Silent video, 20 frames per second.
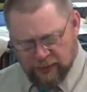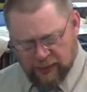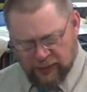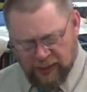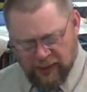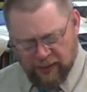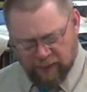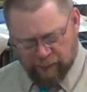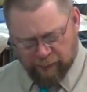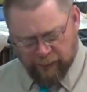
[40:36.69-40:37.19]

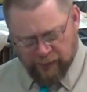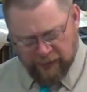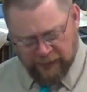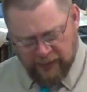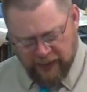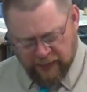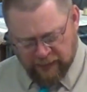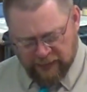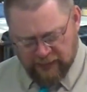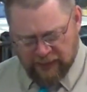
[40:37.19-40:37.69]
I have put
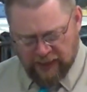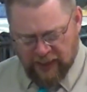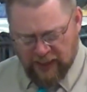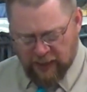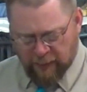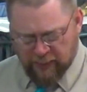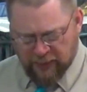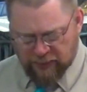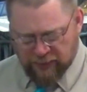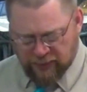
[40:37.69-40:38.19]
down the
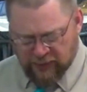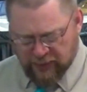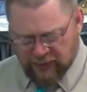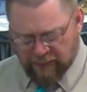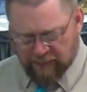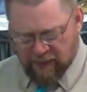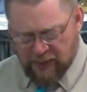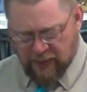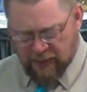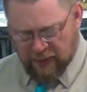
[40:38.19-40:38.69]
inhabitants like a
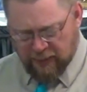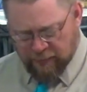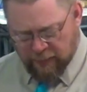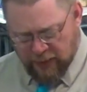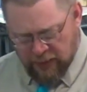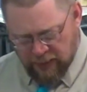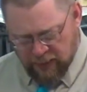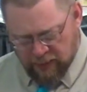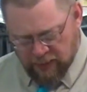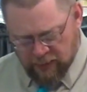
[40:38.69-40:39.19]
valiant
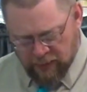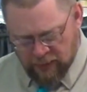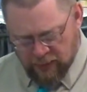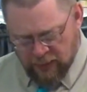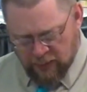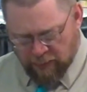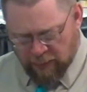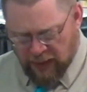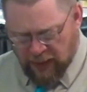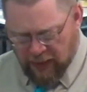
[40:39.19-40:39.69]
man.
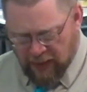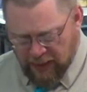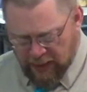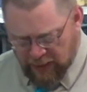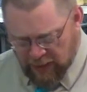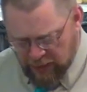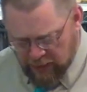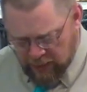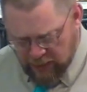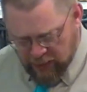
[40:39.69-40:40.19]
My
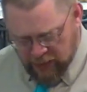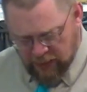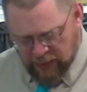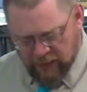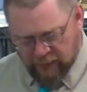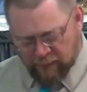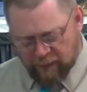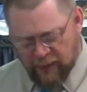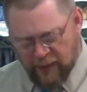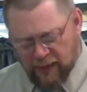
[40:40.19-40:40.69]
hand
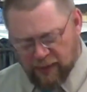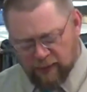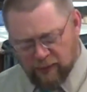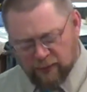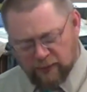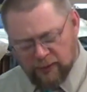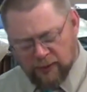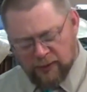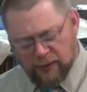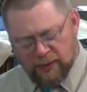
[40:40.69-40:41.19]
hath
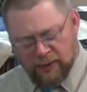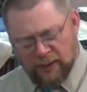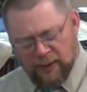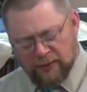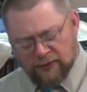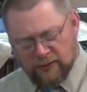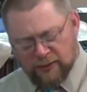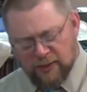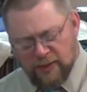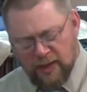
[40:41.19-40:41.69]
found
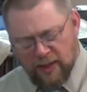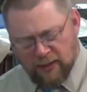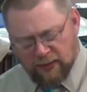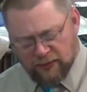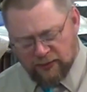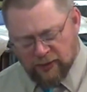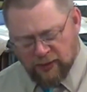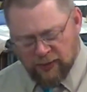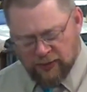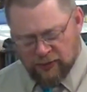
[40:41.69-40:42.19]
as a
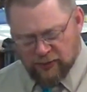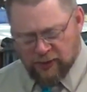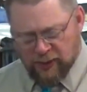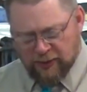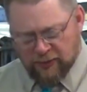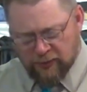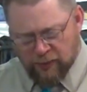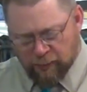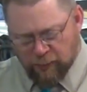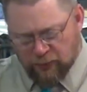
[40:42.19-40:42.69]
nest, just
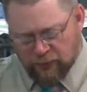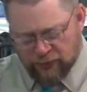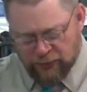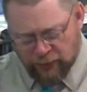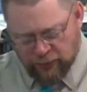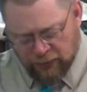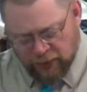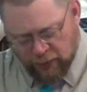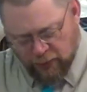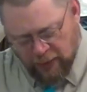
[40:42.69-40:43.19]
like someone
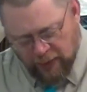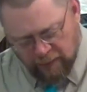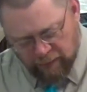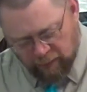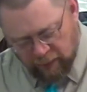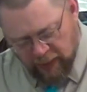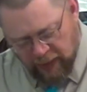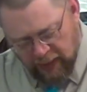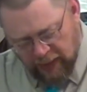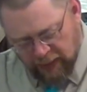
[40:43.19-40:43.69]
searching around
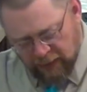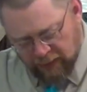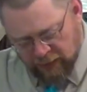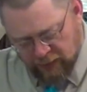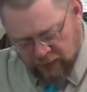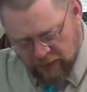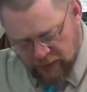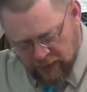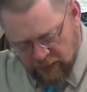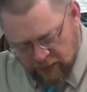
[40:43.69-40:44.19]
for eggs.
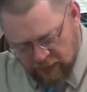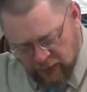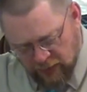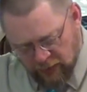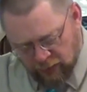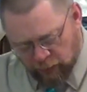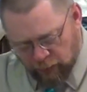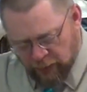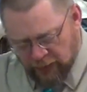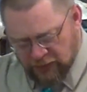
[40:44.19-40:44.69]
He says,
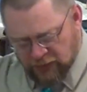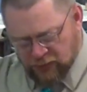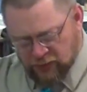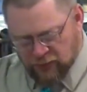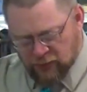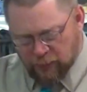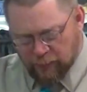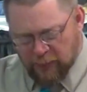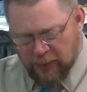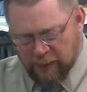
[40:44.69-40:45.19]
The riches
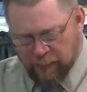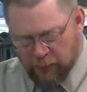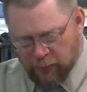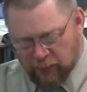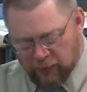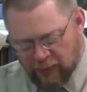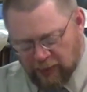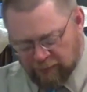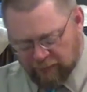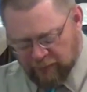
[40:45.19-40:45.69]
of the
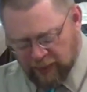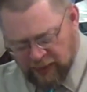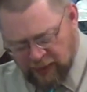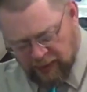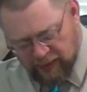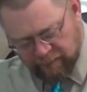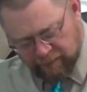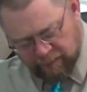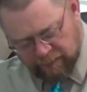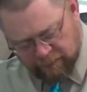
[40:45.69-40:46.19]
people, and I've,
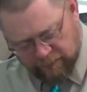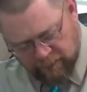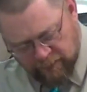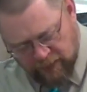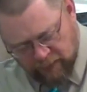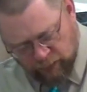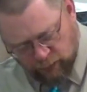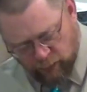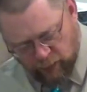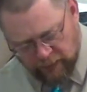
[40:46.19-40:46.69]
I've
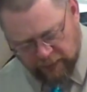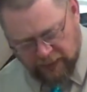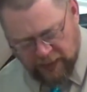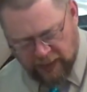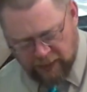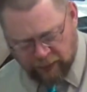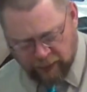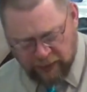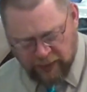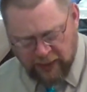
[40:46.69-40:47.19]
Yes, one
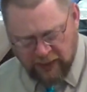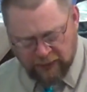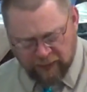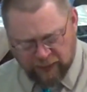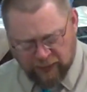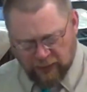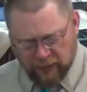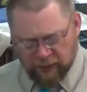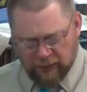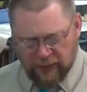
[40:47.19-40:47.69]
gathereth the
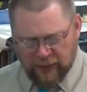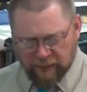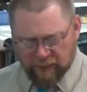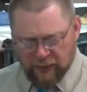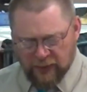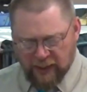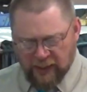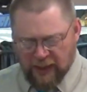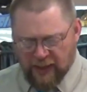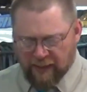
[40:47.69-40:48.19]
eggs that are
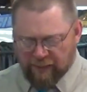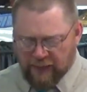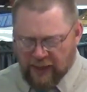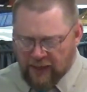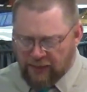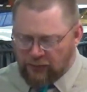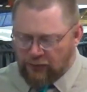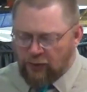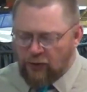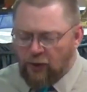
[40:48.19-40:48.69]
left. I've
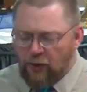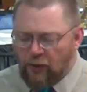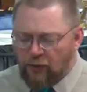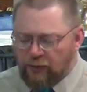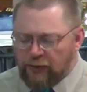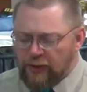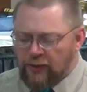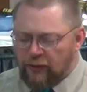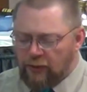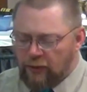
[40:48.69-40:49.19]
gathered all
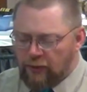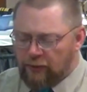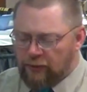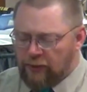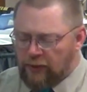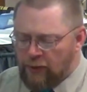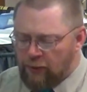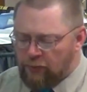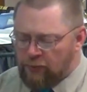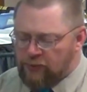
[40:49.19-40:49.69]
the earth,
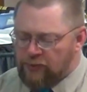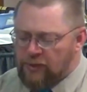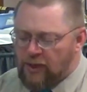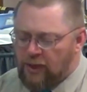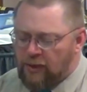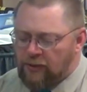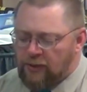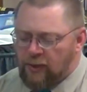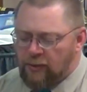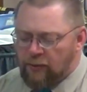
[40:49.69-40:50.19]
and there was
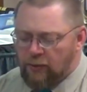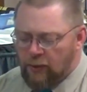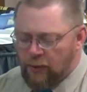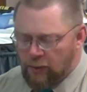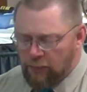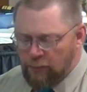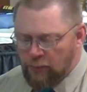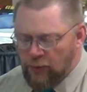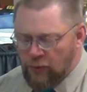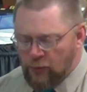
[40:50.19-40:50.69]
none that
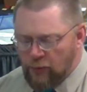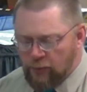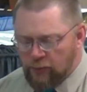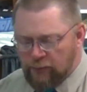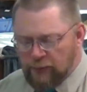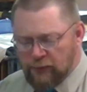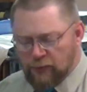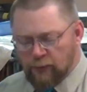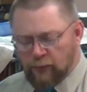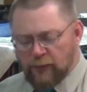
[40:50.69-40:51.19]

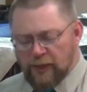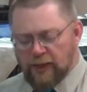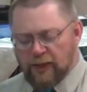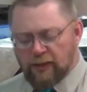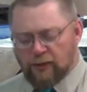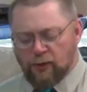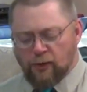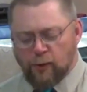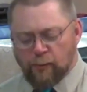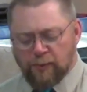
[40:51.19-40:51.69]
moved the
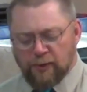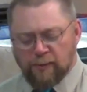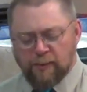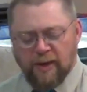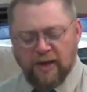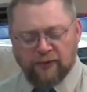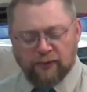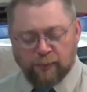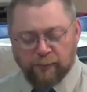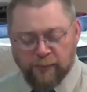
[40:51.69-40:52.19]
wing or opened the
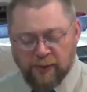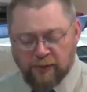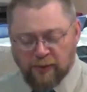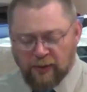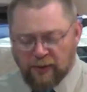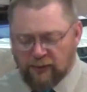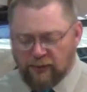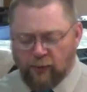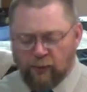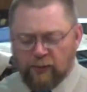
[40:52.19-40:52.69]
mouth or pe-
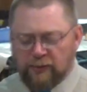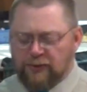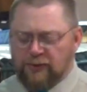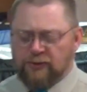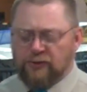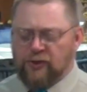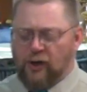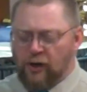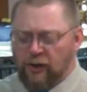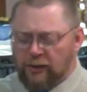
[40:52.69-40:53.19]
no one
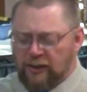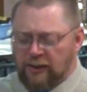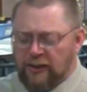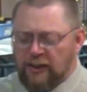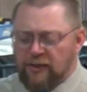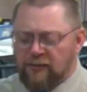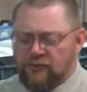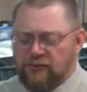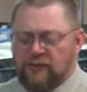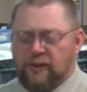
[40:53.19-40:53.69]
could talk
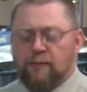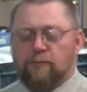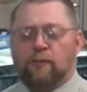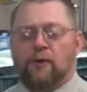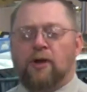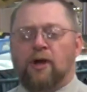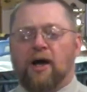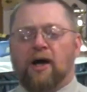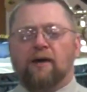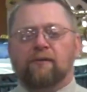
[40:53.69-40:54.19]
against him.
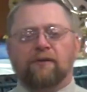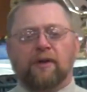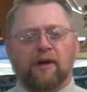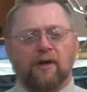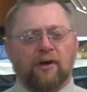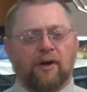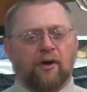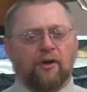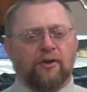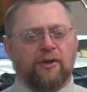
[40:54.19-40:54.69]
I've
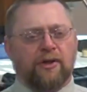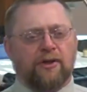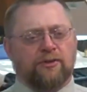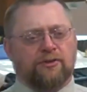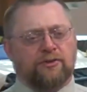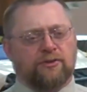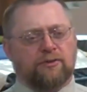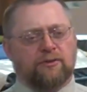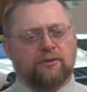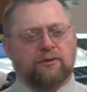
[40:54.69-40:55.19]
done all
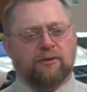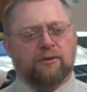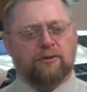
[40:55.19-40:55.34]
this.